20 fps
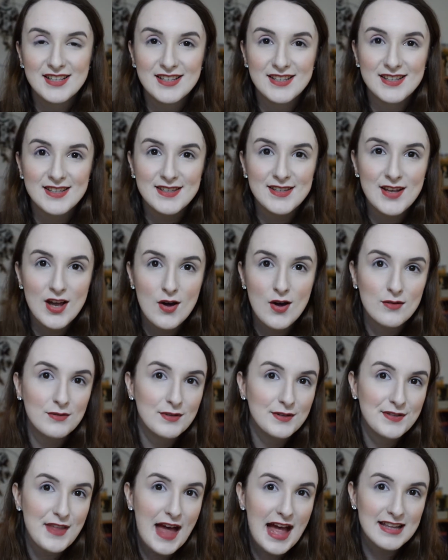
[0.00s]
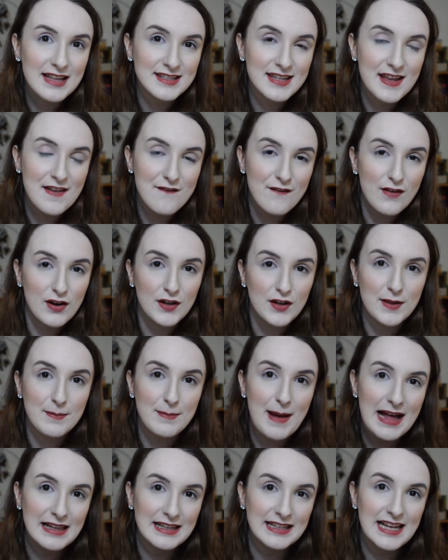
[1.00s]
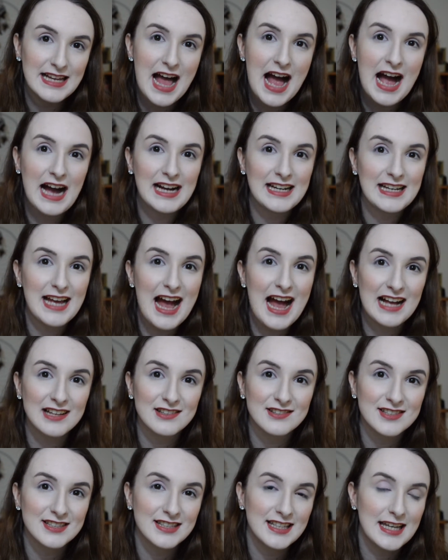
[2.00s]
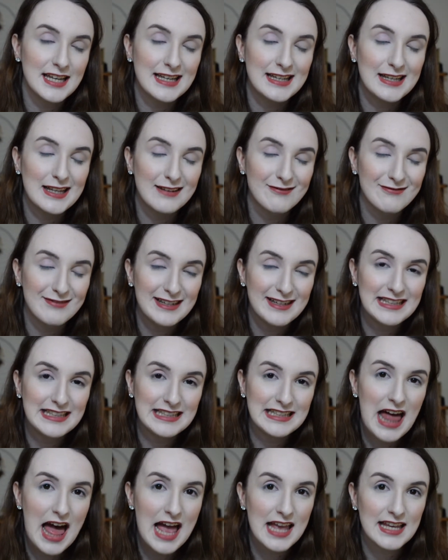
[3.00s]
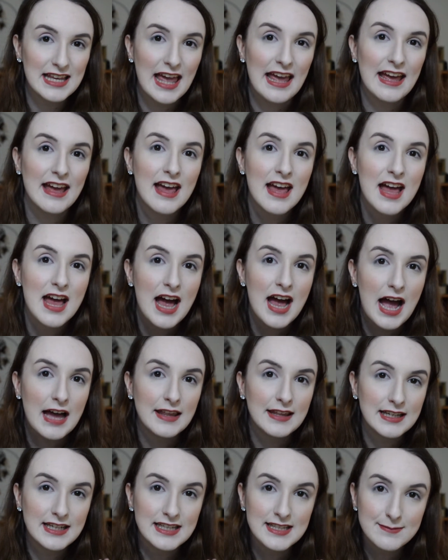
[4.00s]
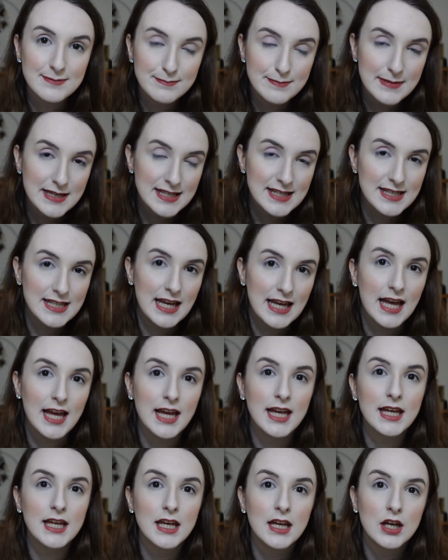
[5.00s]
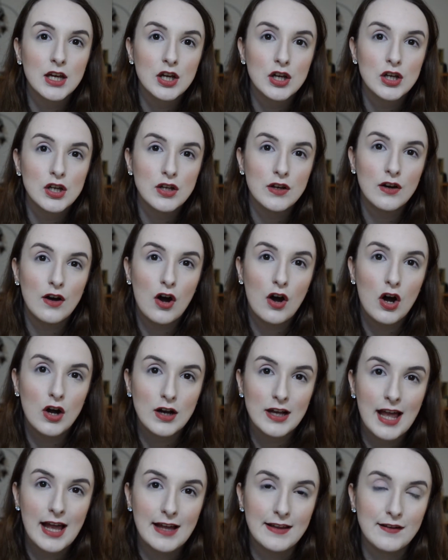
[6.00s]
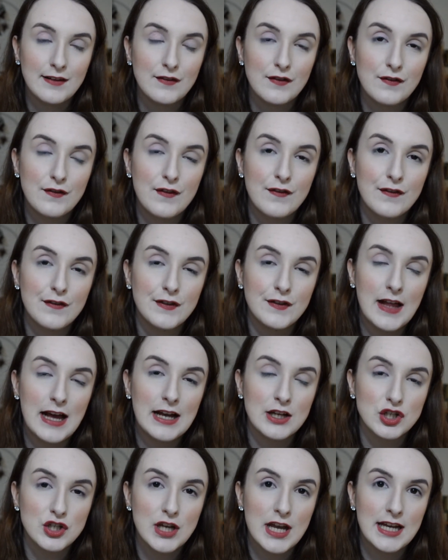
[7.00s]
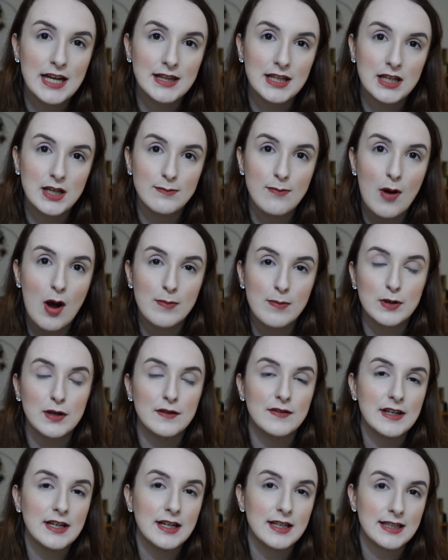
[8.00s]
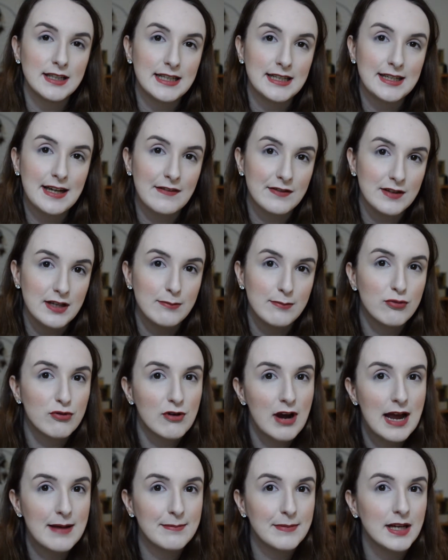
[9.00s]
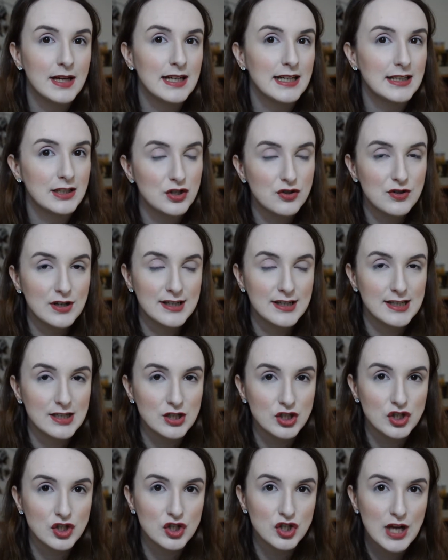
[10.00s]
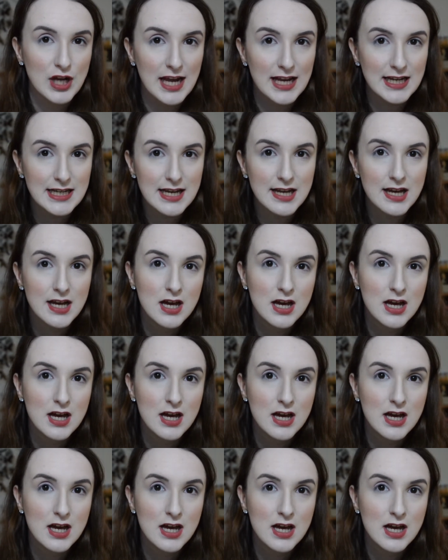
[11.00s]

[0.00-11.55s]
So that's it for the palette. I actually really like it. I think it's missing your kind of flat shade that you pop over your lid after your primer and the transition shade.